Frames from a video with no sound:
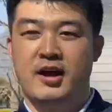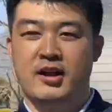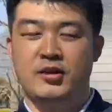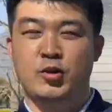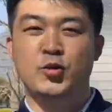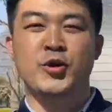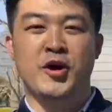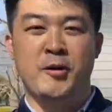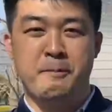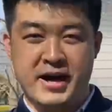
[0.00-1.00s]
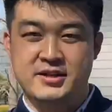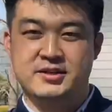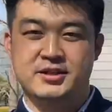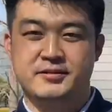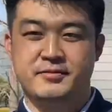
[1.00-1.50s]
and do your
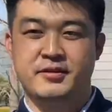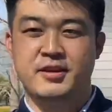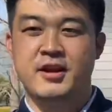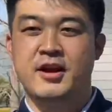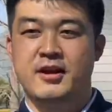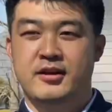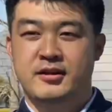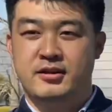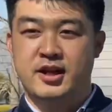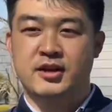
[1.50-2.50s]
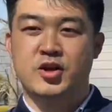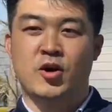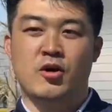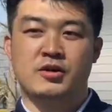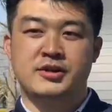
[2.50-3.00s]
best, dig
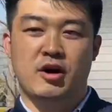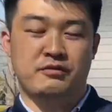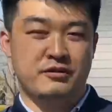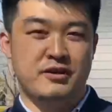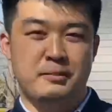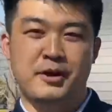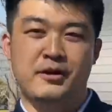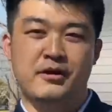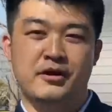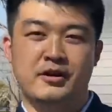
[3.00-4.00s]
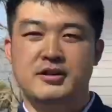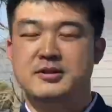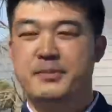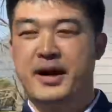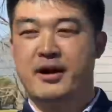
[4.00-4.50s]
yourself deeper,
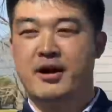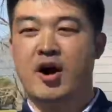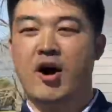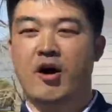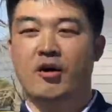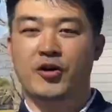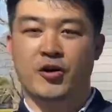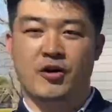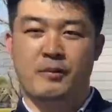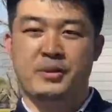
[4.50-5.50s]
inspire all your